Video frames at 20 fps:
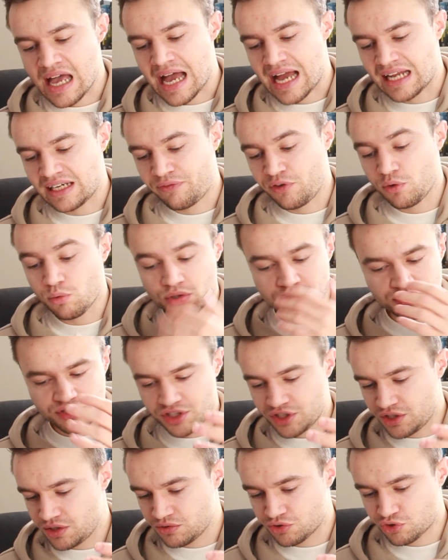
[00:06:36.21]
And if you want
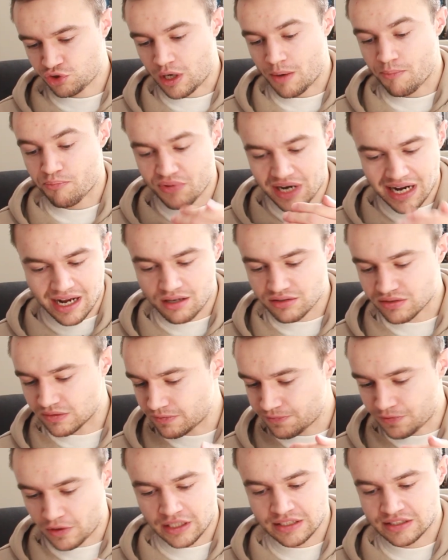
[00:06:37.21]
to try and browse
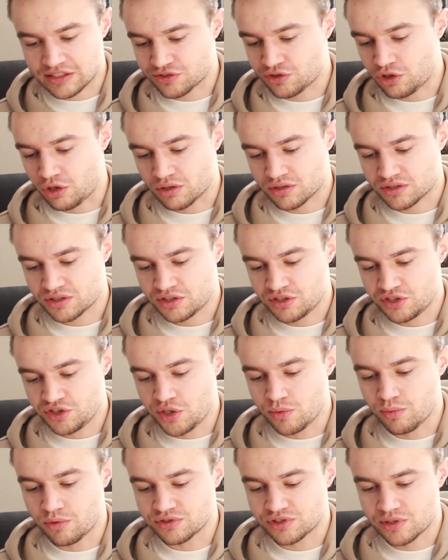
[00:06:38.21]
and find stocks
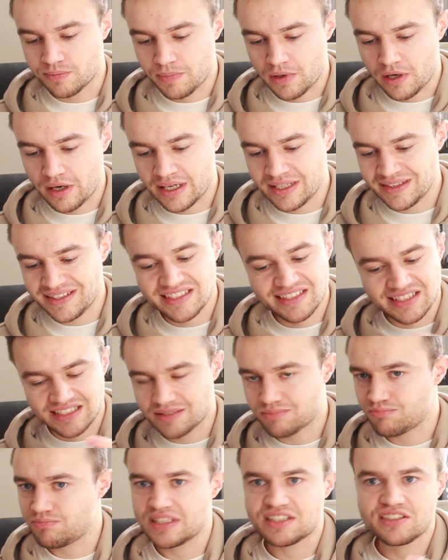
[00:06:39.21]
you want to buy, this
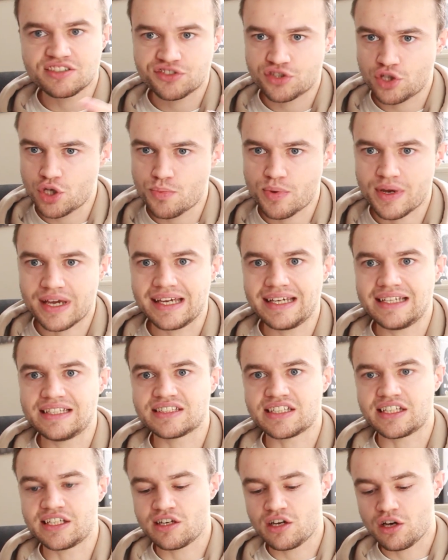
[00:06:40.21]
is super
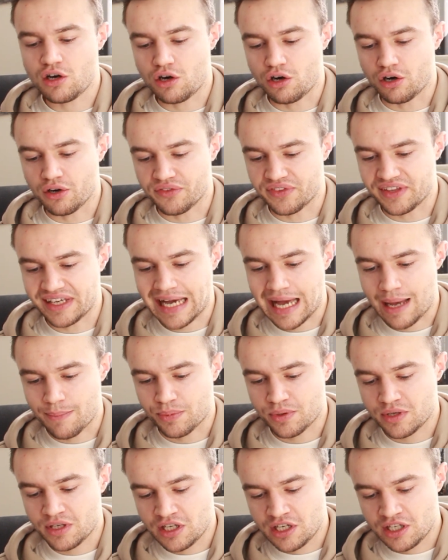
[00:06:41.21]
easy on the
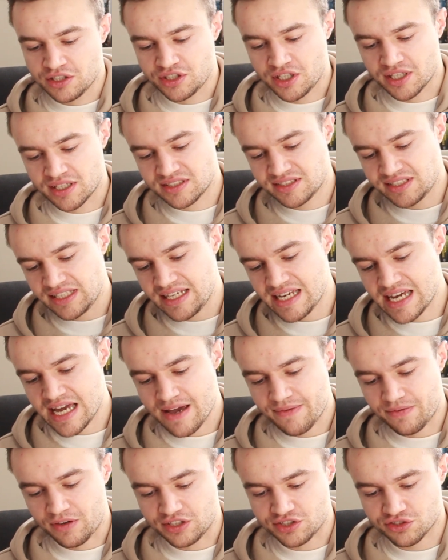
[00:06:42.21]
app. So you can see here,
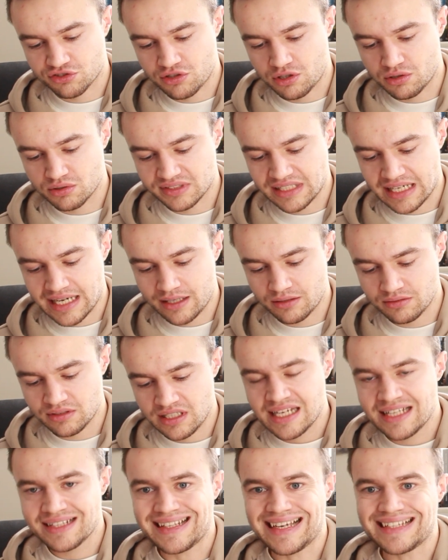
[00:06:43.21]
if I scroll
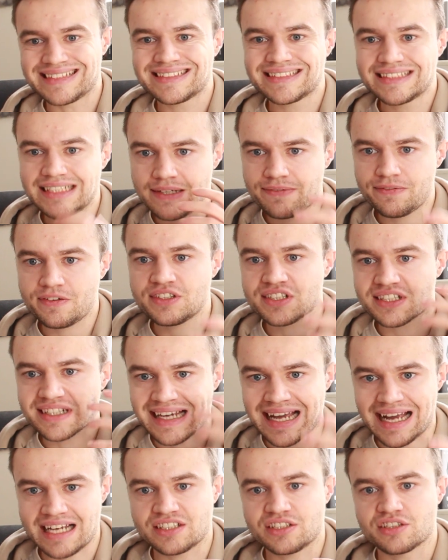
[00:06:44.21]
down, there's different
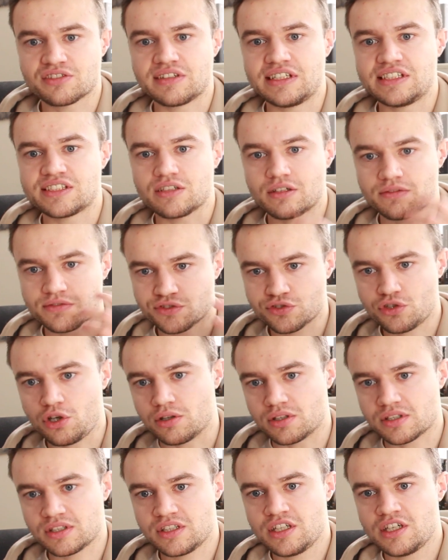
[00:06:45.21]
categories of
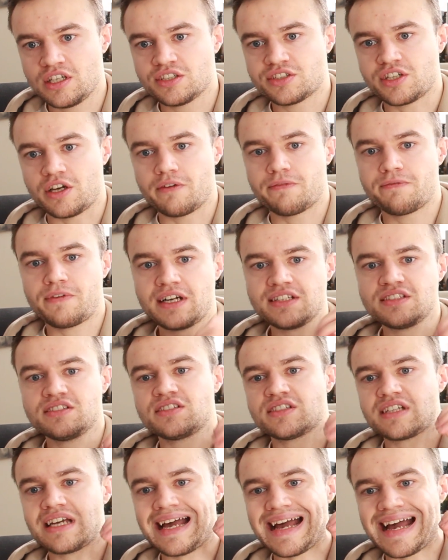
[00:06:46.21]
stock. So
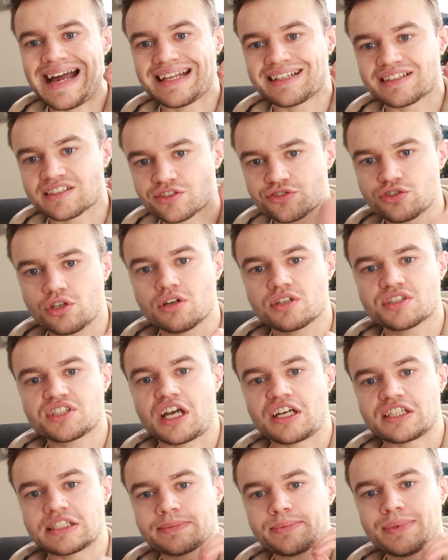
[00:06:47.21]
funds and stocks
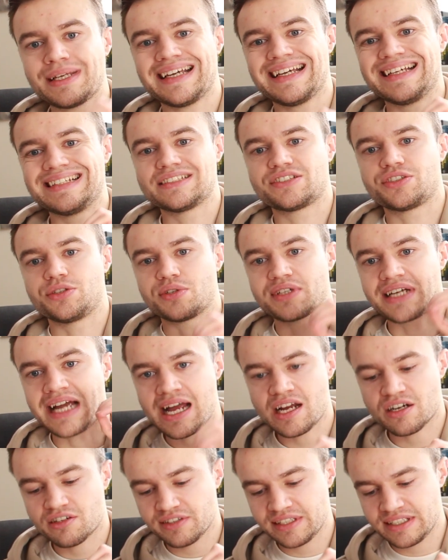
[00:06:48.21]
are split into
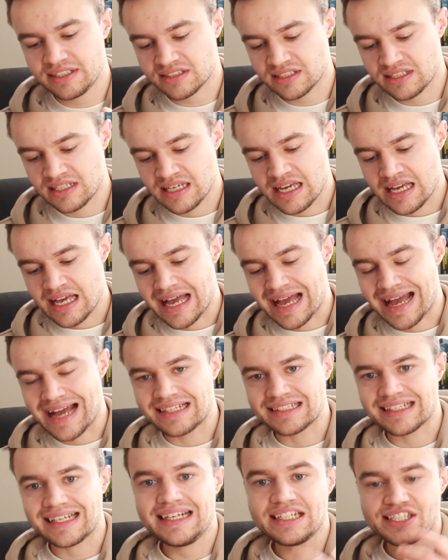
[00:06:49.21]
categories,
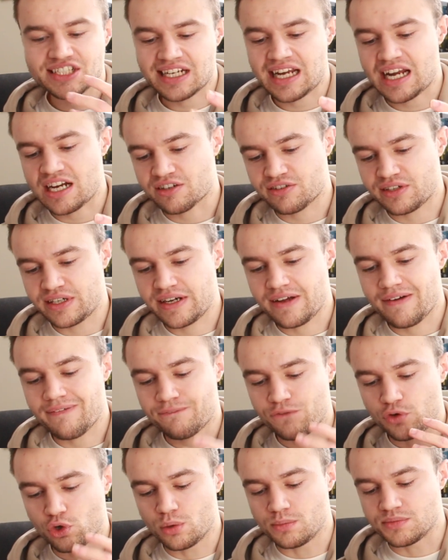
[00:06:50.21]
and each category
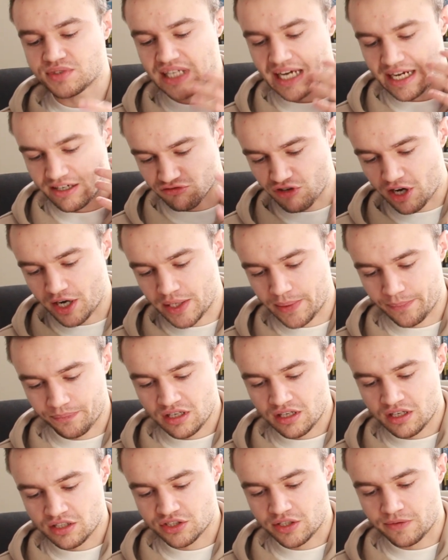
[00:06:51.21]
forms a row.
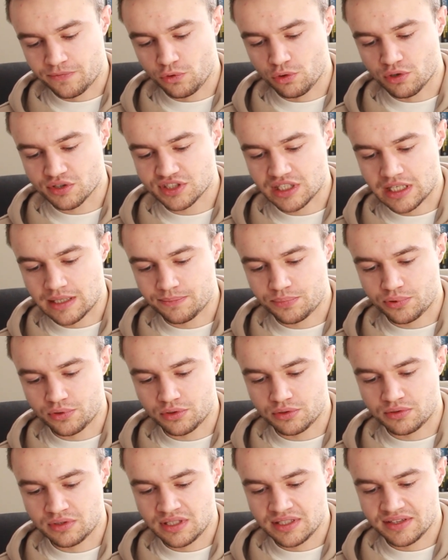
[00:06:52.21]
So for
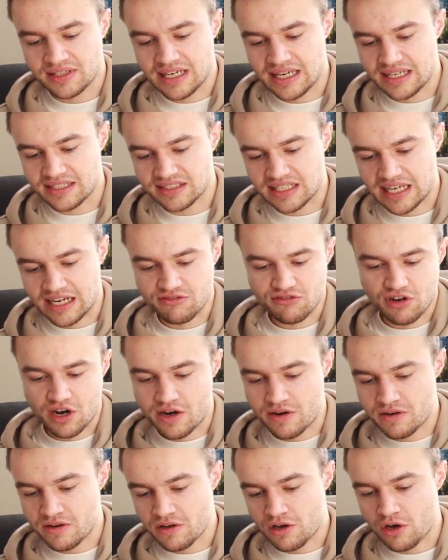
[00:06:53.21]
example, there's a
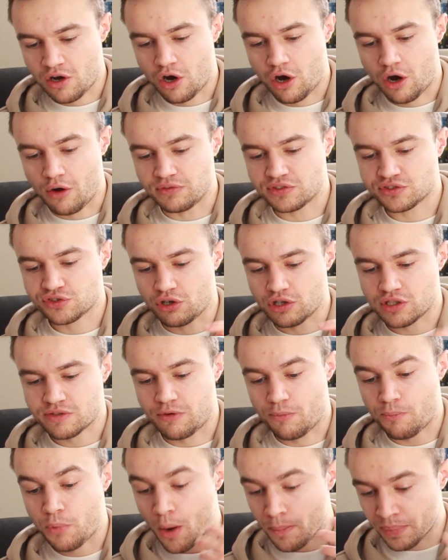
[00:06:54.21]
row of stocks
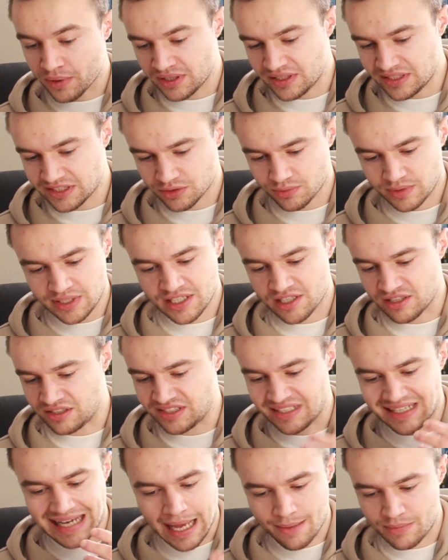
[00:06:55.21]
for popular this week. You can
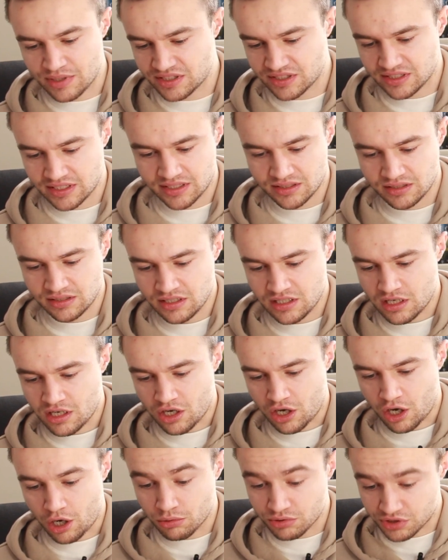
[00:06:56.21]
see Amazon,
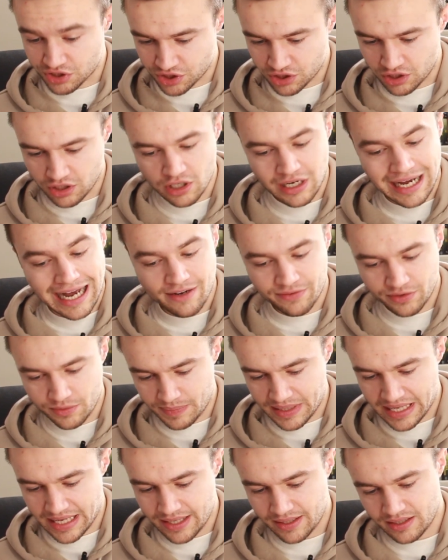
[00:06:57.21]
Ultrashot,
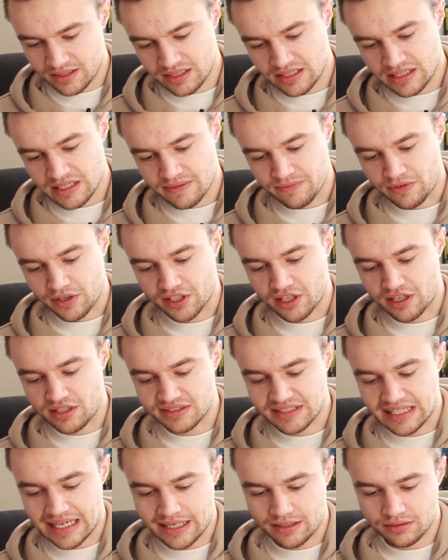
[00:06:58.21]
Alphabet. If I go
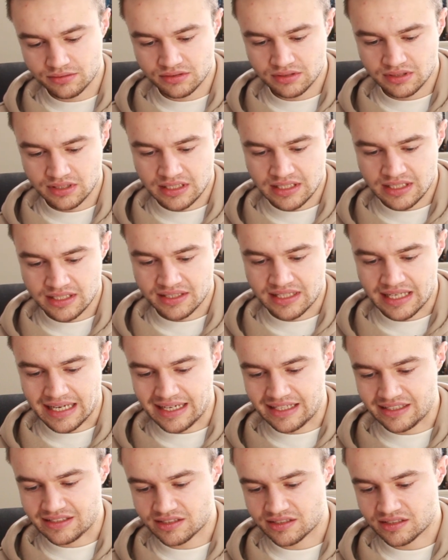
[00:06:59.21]
down,
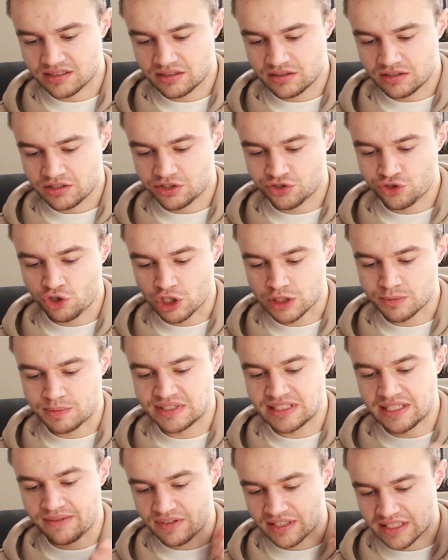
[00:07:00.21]
there's stocks
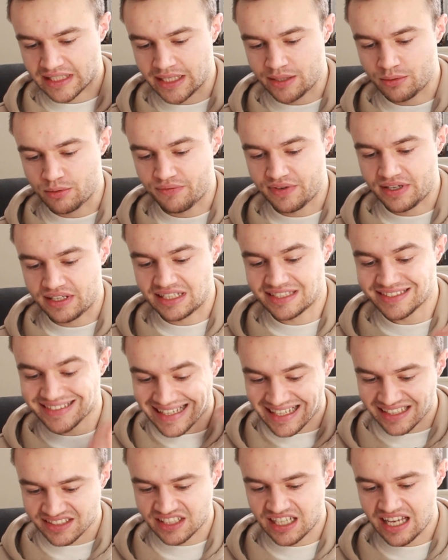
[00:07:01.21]
specifically within a
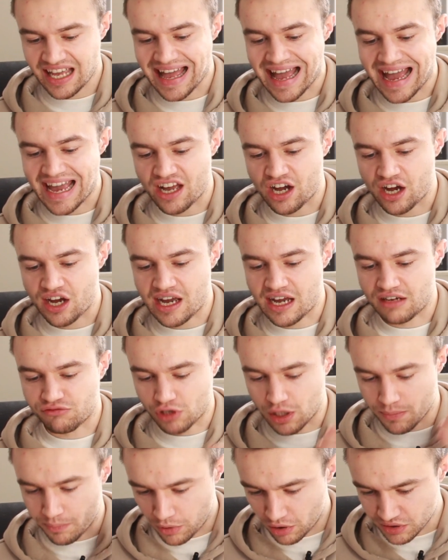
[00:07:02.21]
sector, AI and
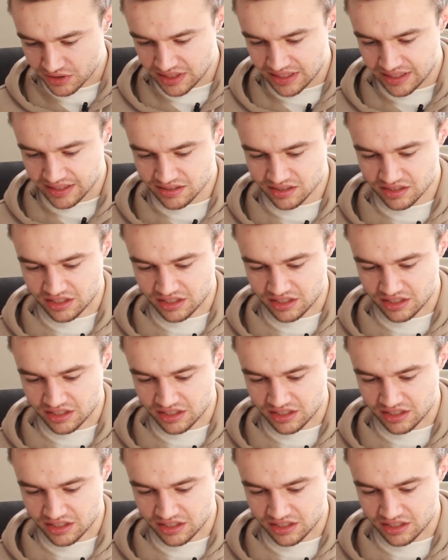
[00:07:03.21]
robotics.